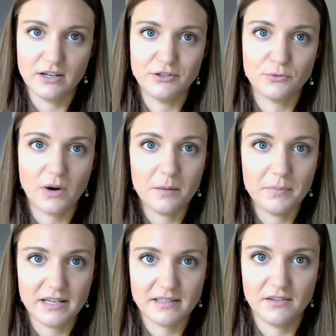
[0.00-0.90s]
could draw
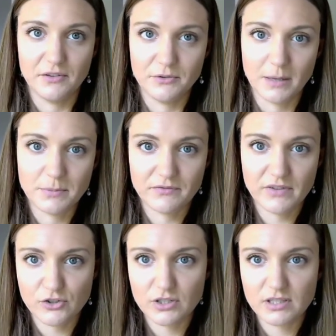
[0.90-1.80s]
based on those
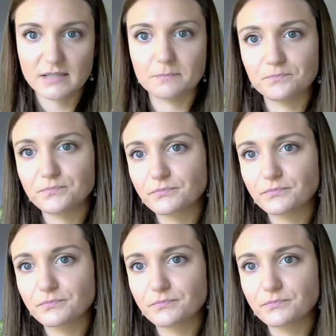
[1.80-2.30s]
observations.